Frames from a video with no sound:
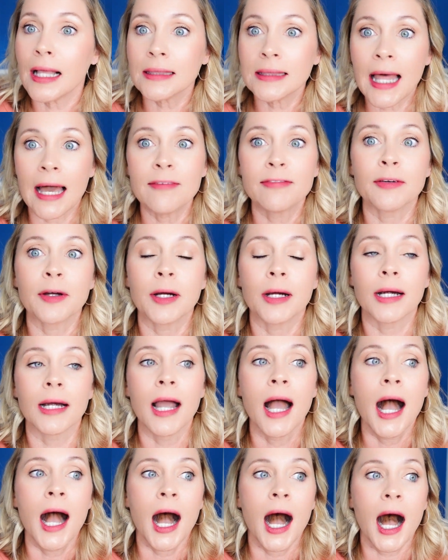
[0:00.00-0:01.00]
a lever,
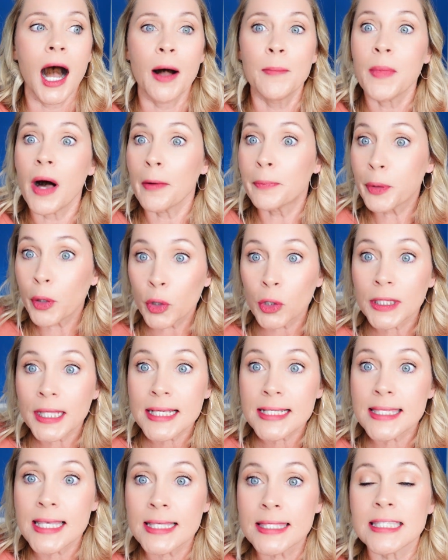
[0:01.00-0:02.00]
um, a
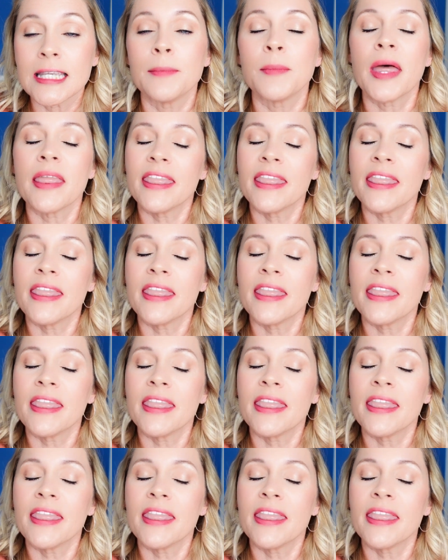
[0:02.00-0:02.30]
pulley system.